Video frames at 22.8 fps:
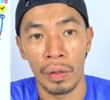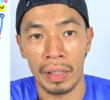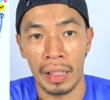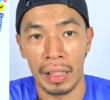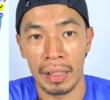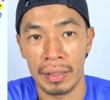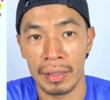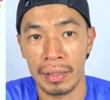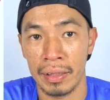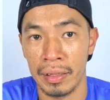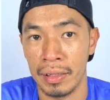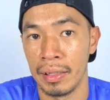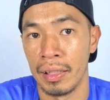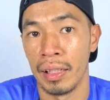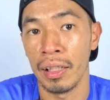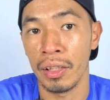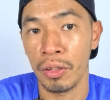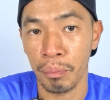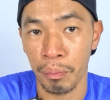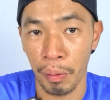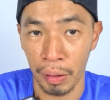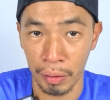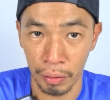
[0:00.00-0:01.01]
we can see
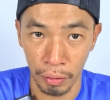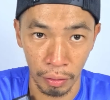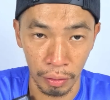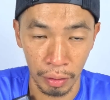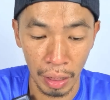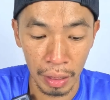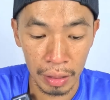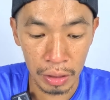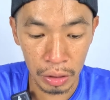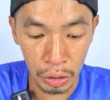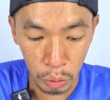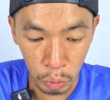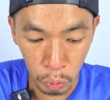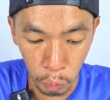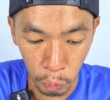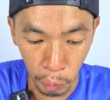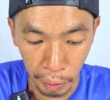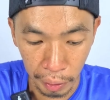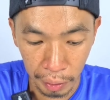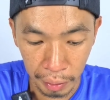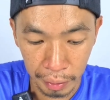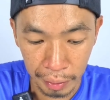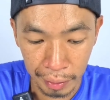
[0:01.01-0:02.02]
the Petronas
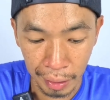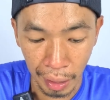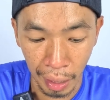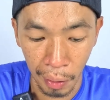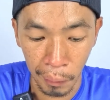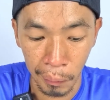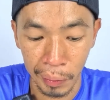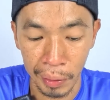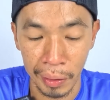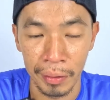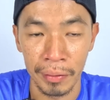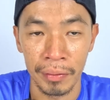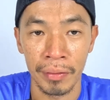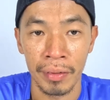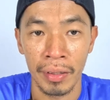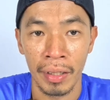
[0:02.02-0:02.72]
Twin Tower.